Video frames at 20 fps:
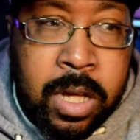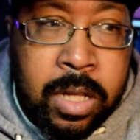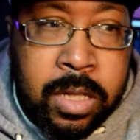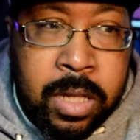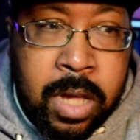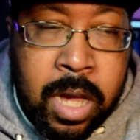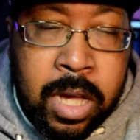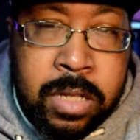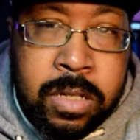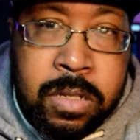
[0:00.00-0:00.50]

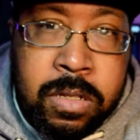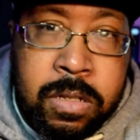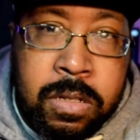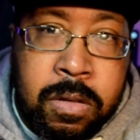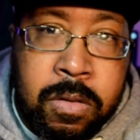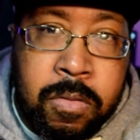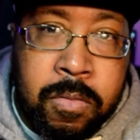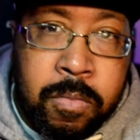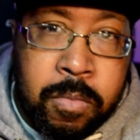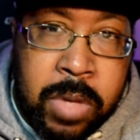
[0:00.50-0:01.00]
that's
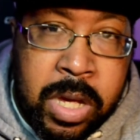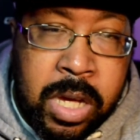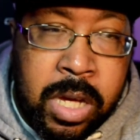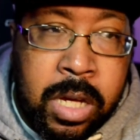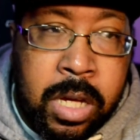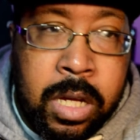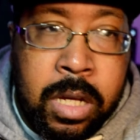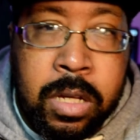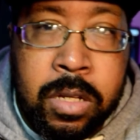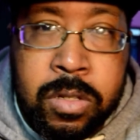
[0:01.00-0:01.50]

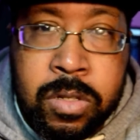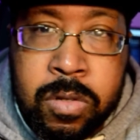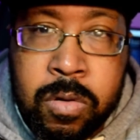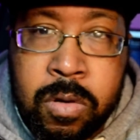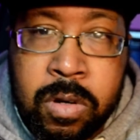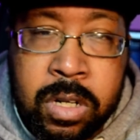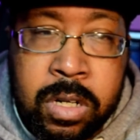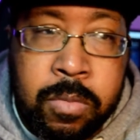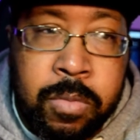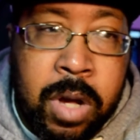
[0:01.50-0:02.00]
me
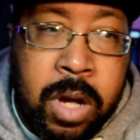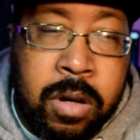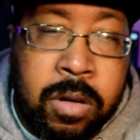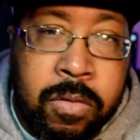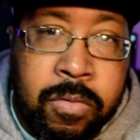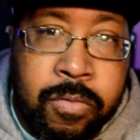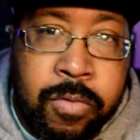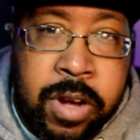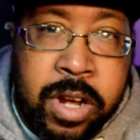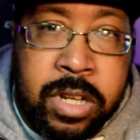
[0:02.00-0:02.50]
talking about
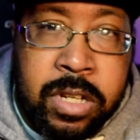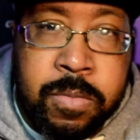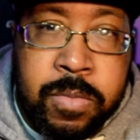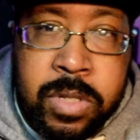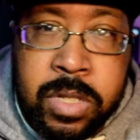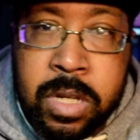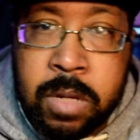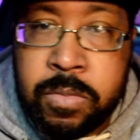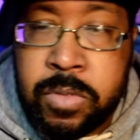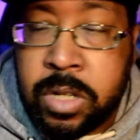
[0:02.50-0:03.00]
random
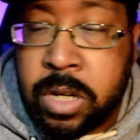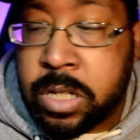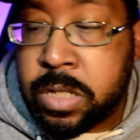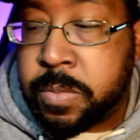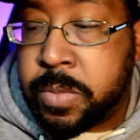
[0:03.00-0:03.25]
subjects,